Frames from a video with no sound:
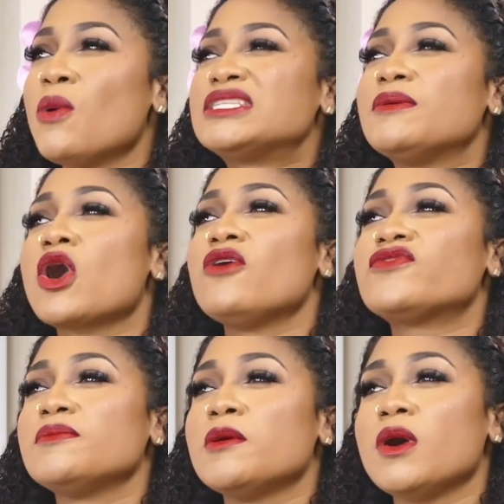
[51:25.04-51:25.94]
want to be
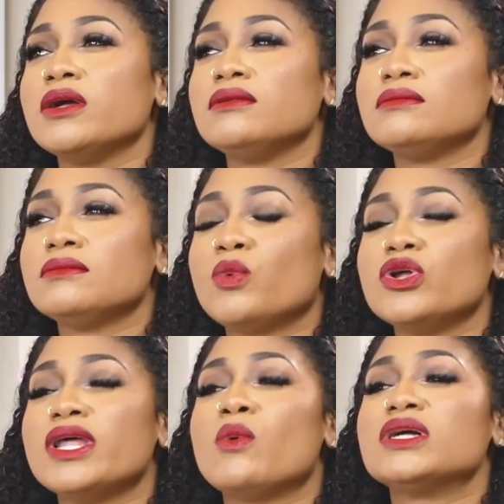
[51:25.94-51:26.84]
comfortable, but what
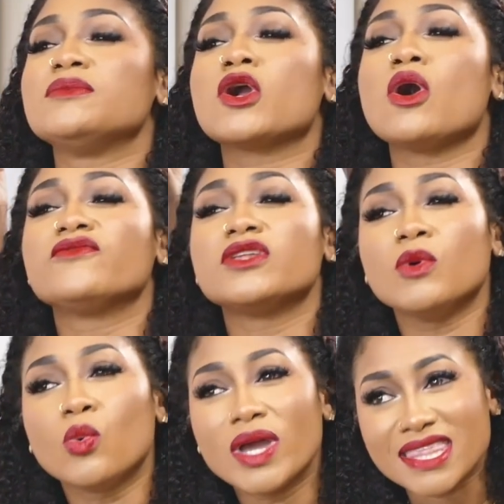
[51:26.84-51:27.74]
do they want to be
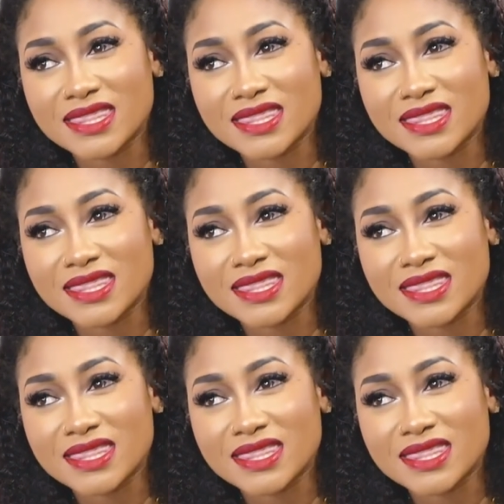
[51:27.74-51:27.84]
comfortable with?